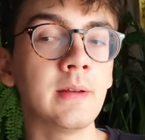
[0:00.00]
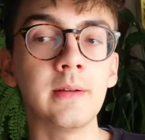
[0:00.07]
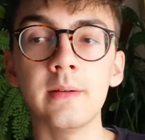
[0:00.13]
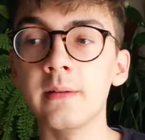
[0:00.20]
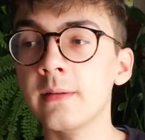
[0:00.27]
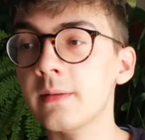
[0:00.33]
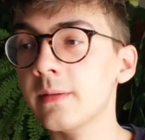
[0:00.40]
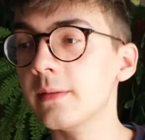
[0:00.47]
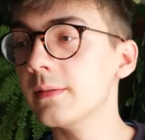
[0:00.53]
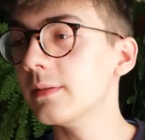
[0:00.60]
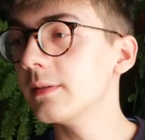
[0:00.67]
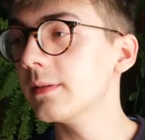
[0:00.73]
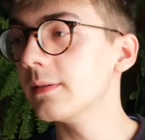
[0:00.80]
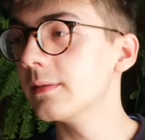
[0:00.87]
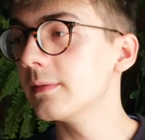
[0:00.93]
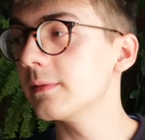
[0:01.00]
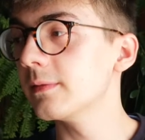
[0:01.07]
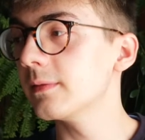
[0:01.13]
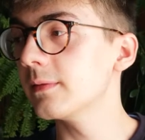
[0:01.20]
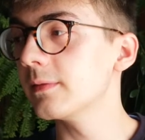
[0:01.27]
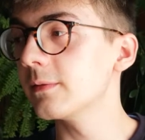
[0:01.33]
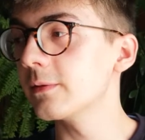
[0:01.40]

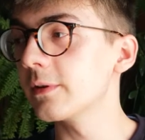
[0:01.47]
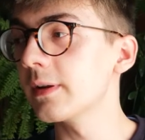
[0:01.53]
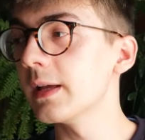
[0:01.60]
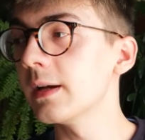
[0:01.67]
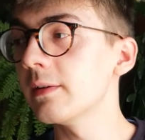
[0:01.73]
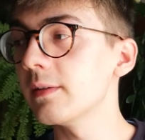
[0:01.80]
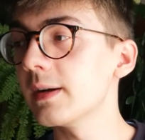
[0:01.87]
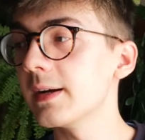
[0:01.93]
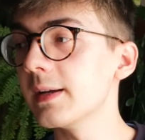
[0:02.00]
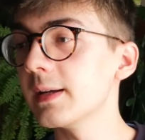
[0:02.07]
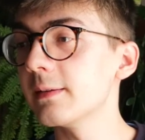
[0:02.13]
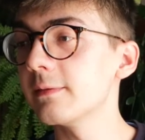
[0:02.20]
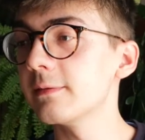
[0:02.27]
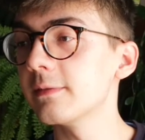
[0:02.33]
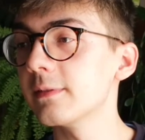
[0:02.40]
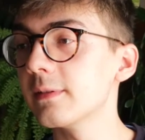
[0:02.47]
For now I have